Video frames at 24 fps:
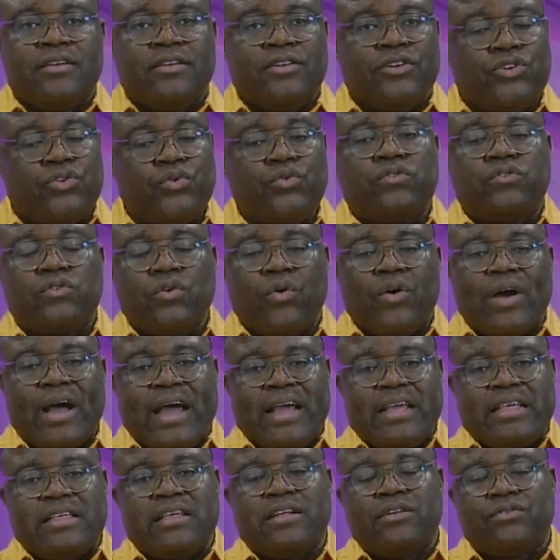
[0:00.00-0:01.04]
do so
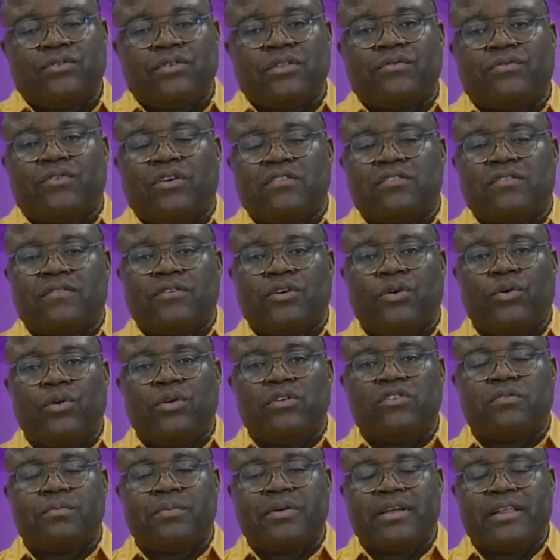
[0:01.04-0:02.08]
and yield to the voice of the
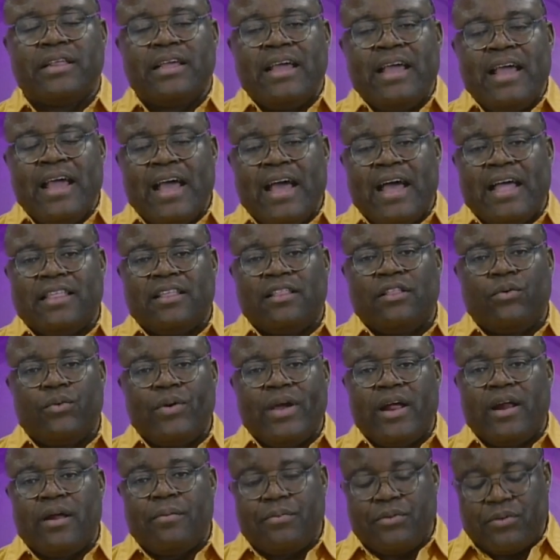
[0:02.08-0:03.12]
Holy Spirit, and the Lord
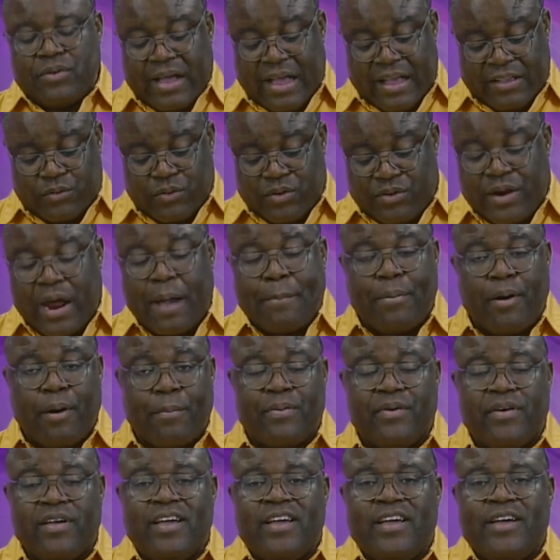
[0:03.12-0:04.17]
will help you. As we wrap up,
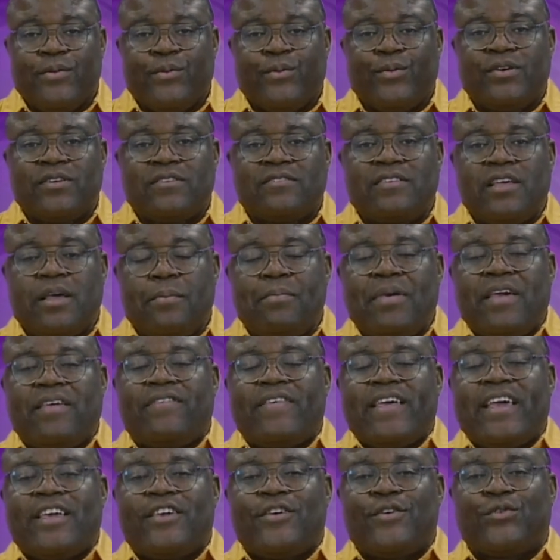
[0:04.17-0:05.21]
I want to say a big
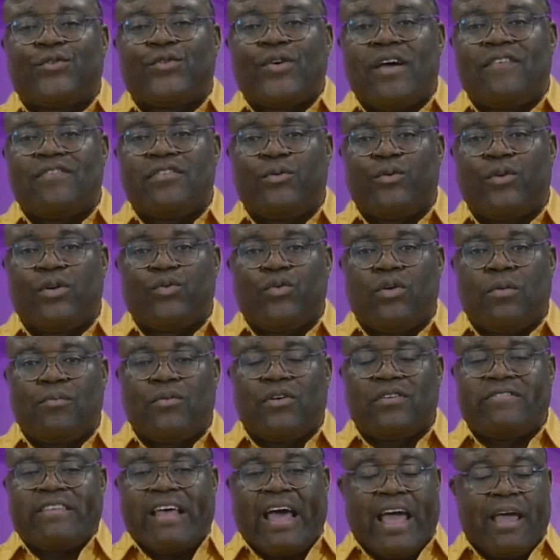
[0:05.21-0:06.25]
thank you to everyone one
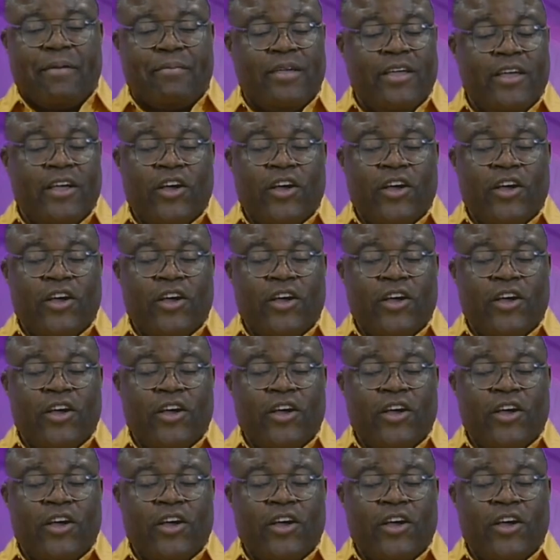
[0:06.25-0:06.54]
more time.